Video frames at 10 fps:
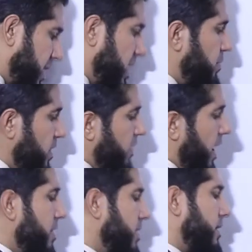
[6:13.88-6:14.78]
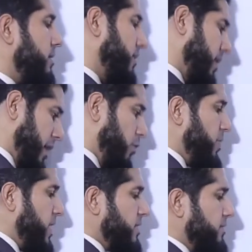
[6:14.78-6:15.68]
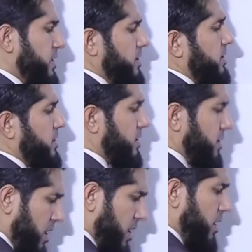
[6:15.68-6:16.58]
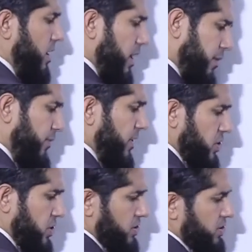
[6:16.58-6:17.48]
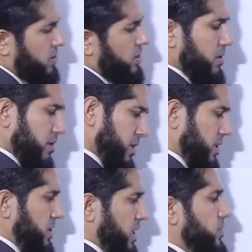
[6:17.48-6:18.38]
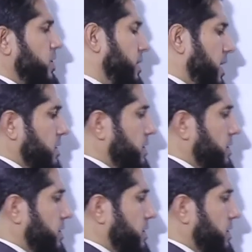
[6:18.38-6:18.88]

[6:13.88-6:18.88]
keep in mind that in our passive sentence, it functions as a subject, not as